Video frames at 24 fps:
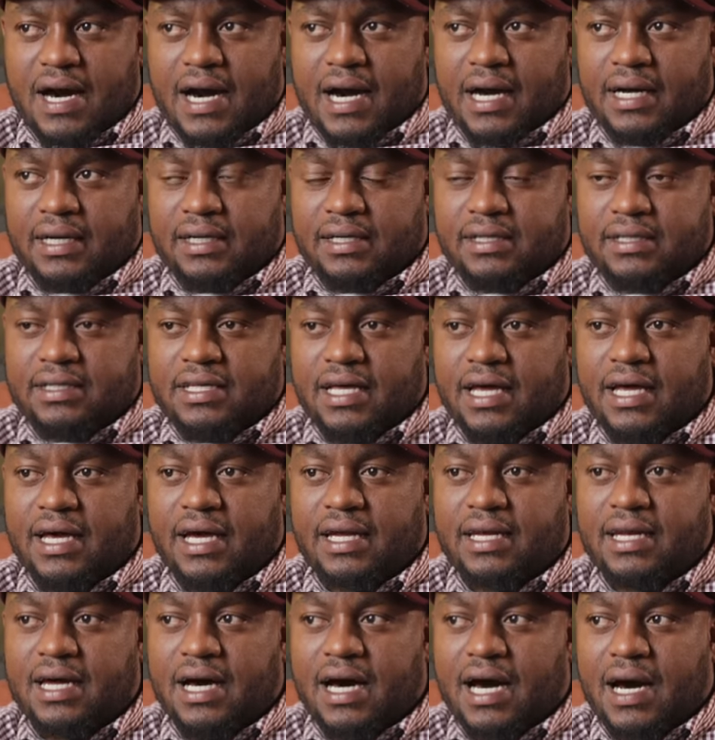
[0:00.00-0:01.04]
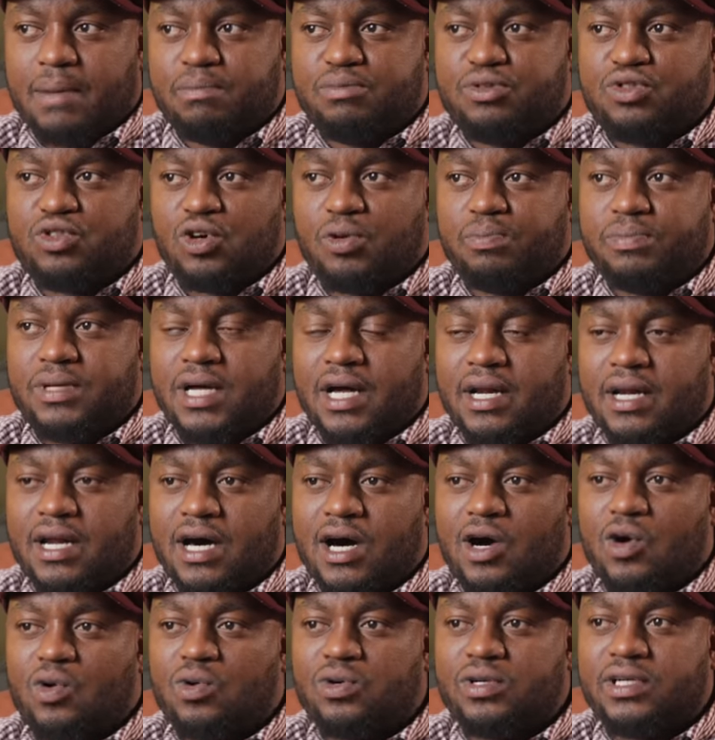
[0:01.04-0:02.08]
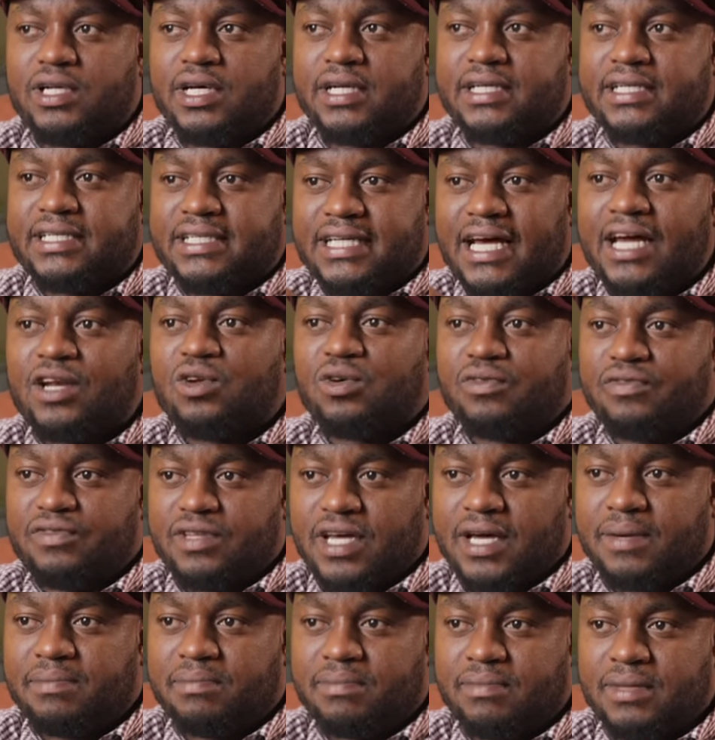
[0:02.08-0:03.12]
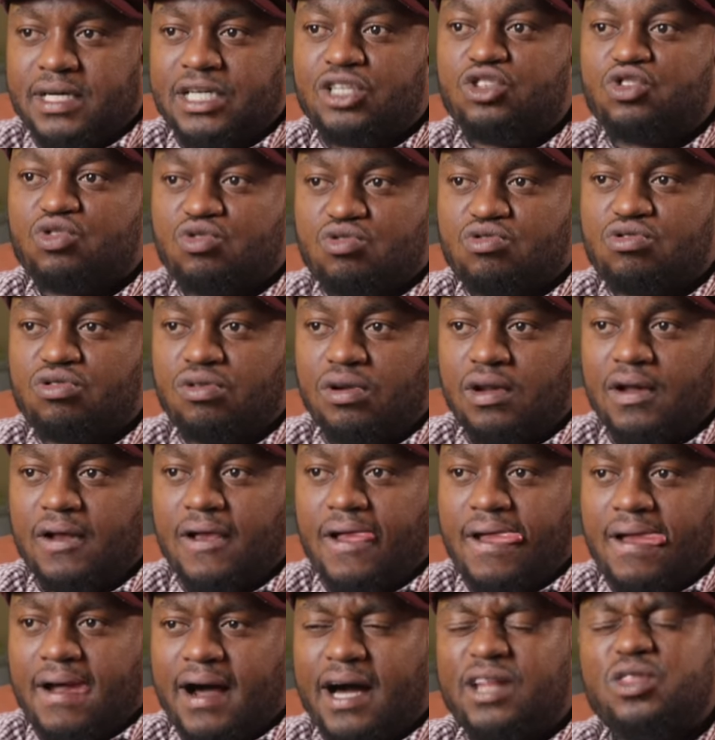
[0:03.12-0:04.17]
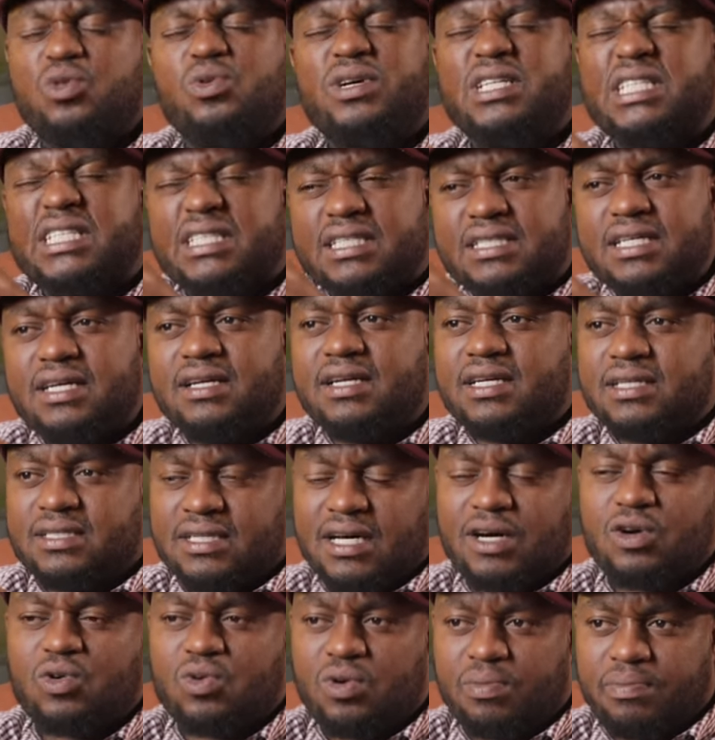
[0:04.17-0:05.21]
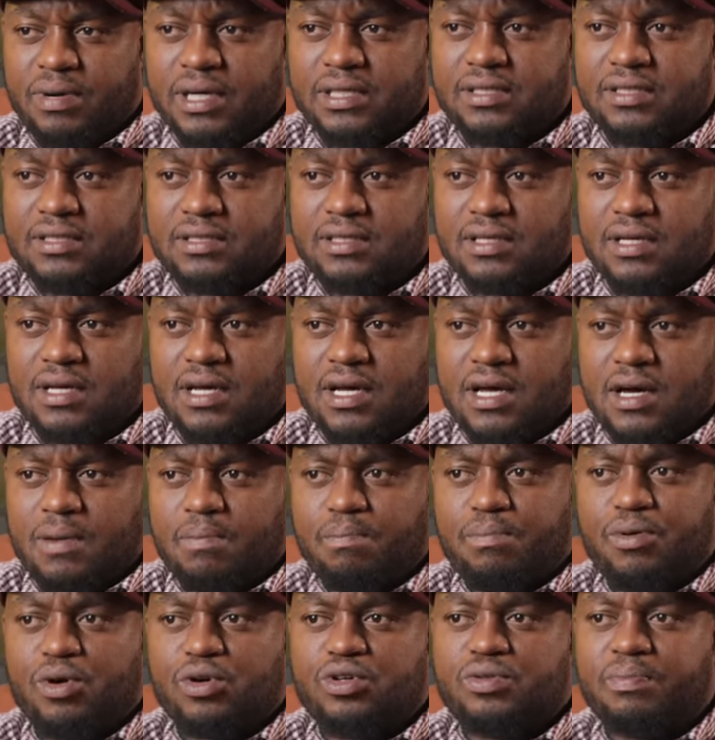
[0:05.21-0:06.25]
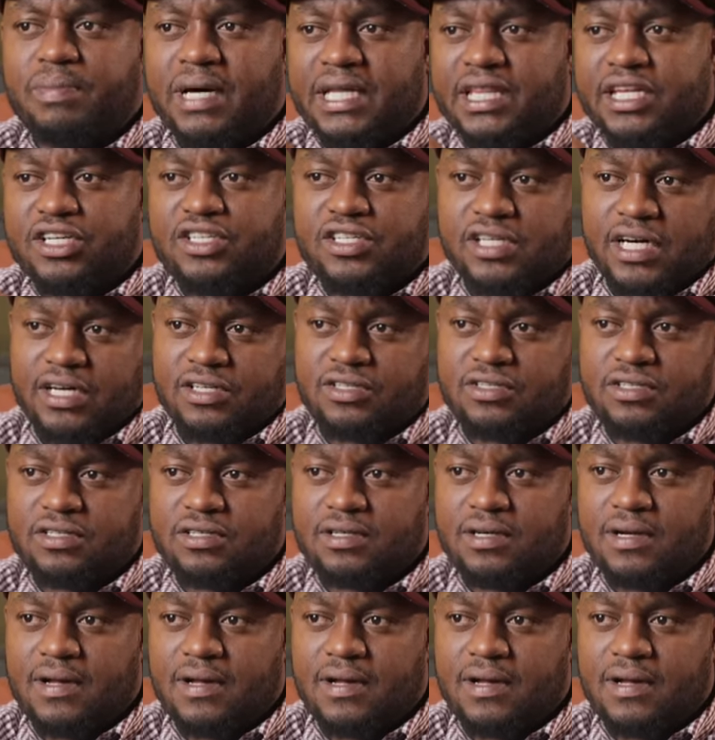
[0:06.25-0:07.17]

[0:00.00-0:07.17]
And they had absorbed around 10 of them in school. And there were serious acrobats brought by the church.